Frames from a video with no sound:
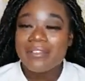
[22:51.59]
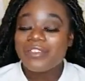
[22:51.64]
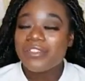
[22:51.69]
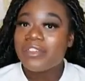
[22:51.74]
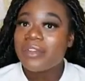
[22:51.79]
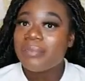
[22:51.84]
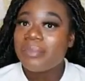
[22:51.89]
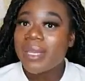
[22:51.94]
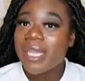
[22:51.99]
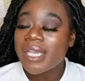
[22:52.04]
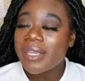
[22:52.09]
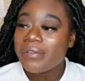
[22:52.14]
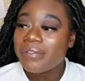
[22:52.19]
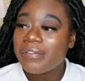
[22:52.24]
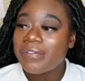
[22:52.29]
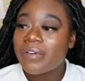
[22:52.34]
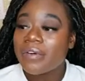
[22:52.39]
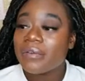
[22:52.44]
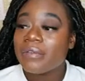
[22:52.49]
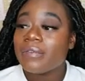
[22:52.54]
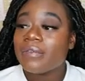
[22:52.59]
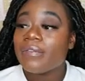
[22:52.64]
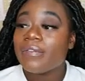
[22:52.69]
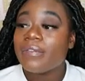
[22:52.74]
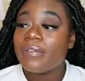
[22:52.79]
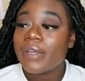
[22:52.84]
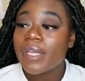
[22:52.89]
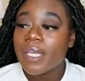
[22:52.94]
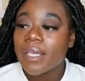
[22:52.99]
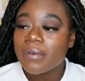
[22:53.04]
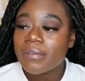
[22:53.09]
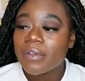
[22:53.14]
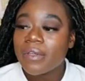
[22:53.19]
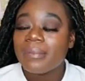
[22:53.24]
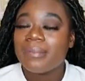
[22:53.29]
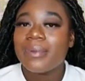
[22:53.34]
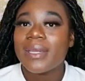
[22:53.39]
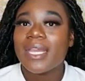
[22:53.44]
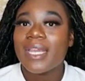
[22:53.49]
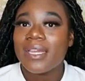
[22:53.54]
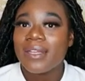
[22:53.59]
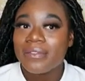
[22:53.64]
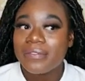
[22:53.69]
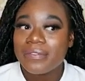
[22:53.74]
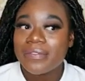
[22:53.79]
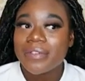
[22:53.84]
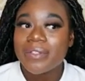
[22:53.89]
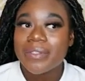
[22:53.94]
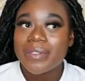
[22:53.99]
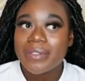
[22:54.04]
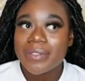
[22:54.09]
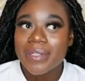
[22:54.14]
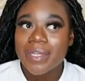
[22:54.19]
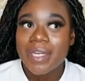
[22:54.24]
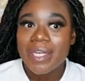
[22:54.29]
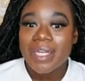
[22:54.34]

very painful. Very painful.